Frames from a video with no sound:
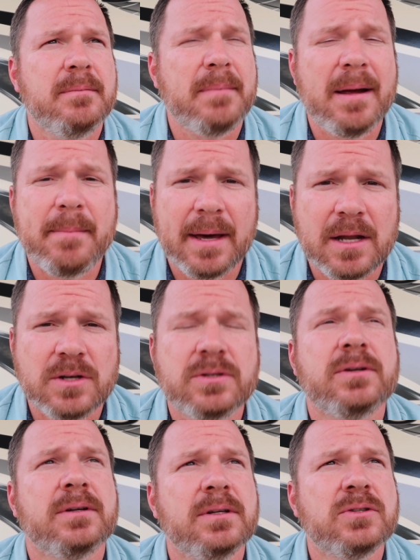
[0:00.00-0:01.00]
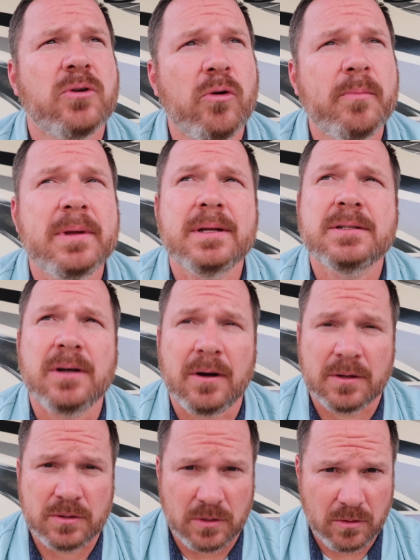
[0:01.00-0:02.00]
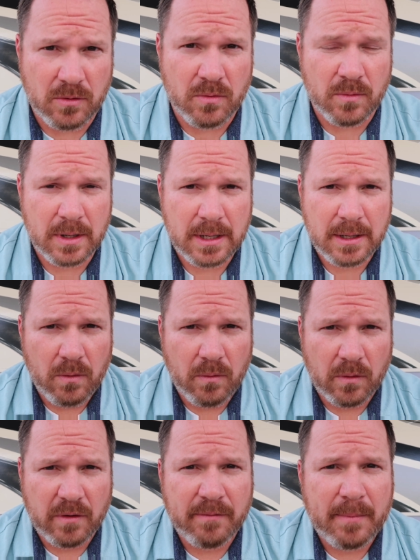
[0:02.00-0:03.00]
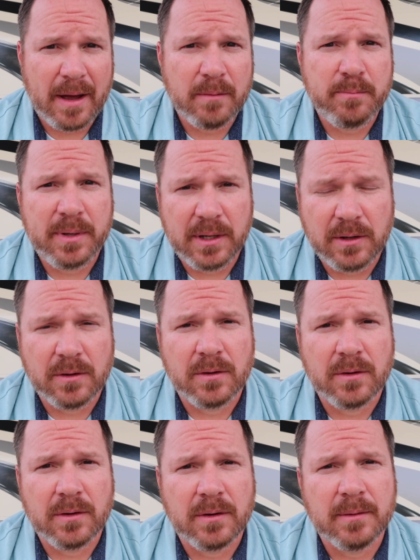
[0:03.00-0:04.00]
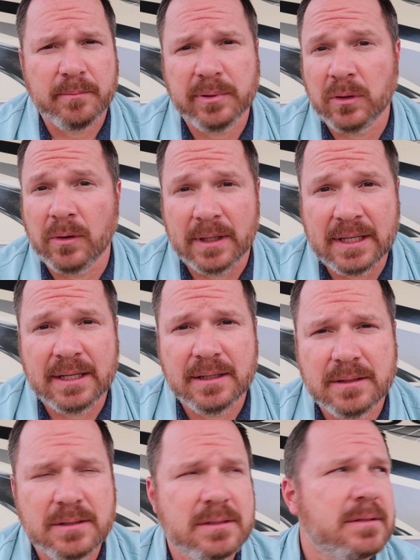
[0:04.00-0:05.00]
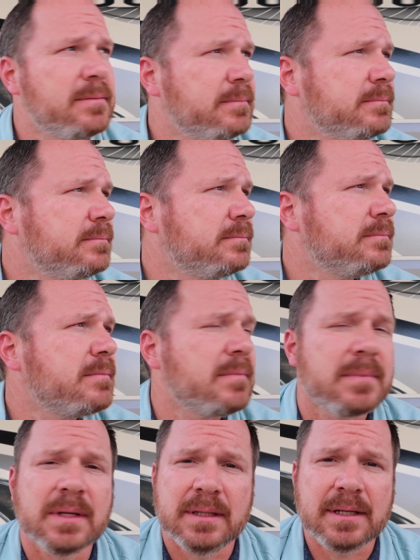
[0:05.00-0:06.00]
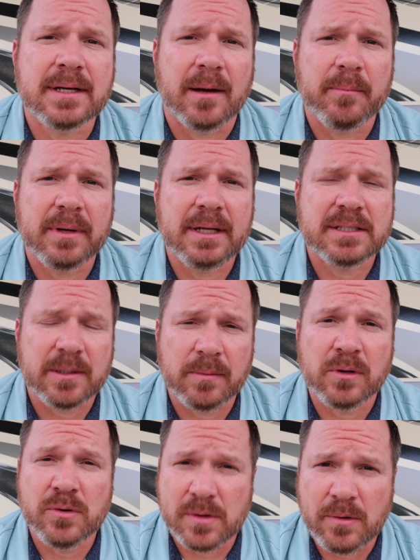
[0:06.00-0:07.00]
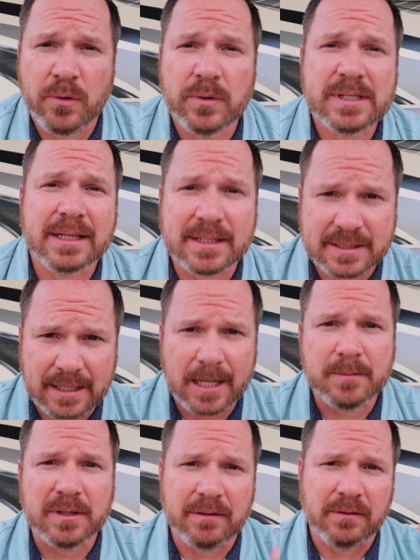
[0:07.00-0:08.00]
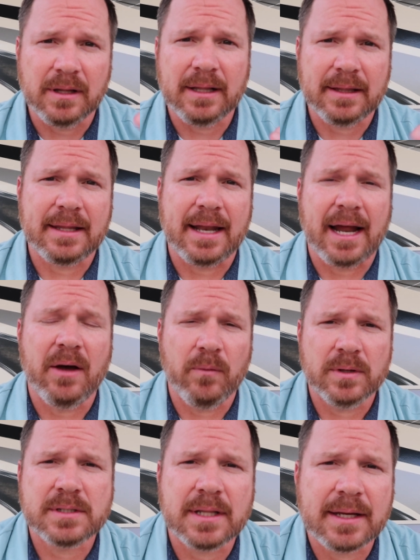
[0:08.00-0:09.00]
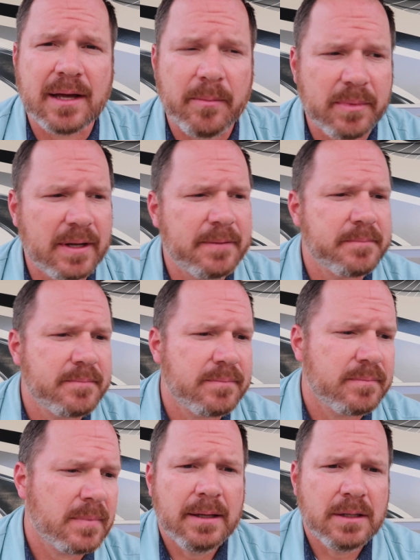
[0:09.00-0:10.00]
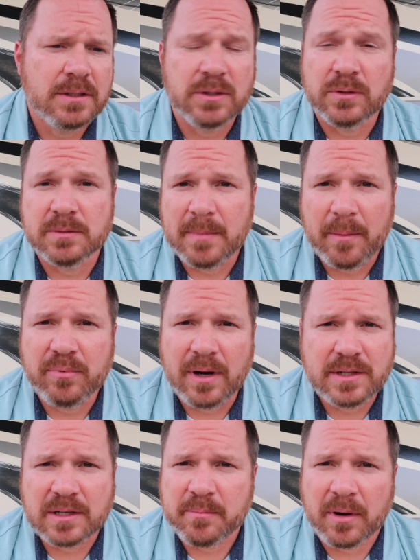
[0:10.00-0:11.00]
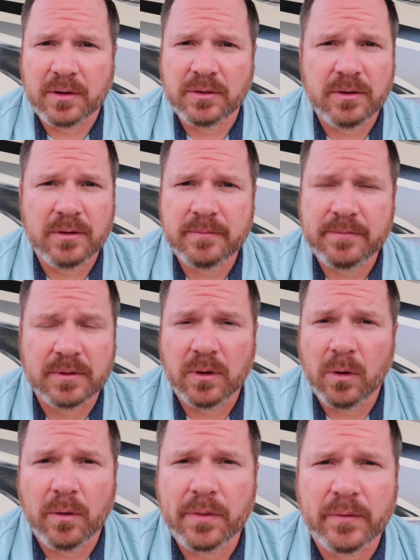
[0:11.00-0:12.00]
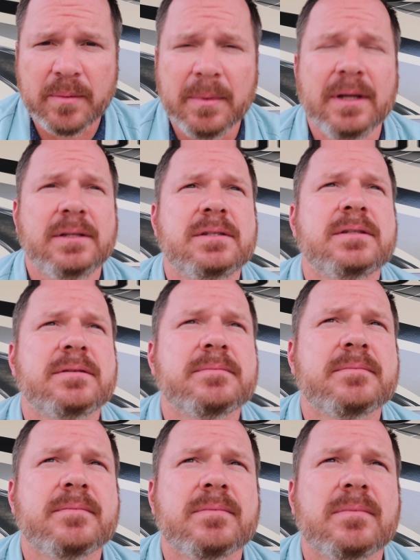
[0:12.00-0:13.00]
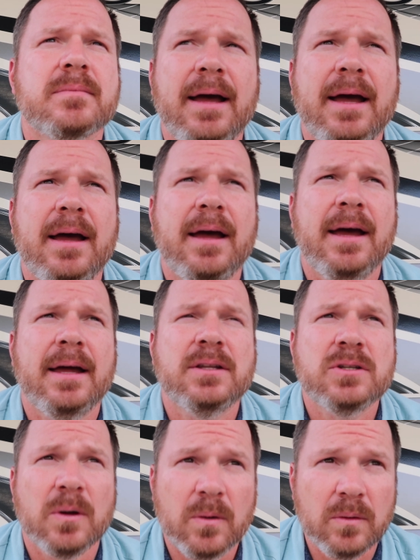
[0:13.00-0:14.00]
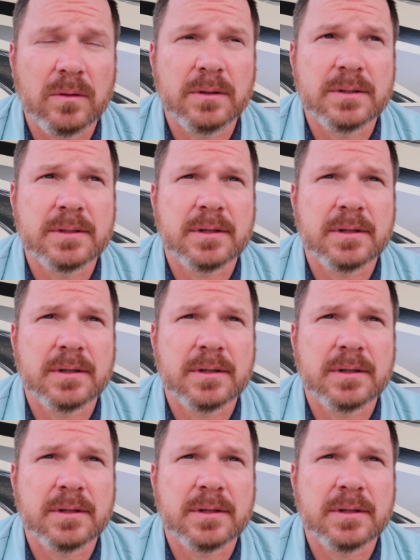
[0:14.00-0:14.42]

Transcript: my manager told me to talk to one of my peer employees in the company, someone who was at the same level that I was in the company. She was my project partner for the whole 3 months, and told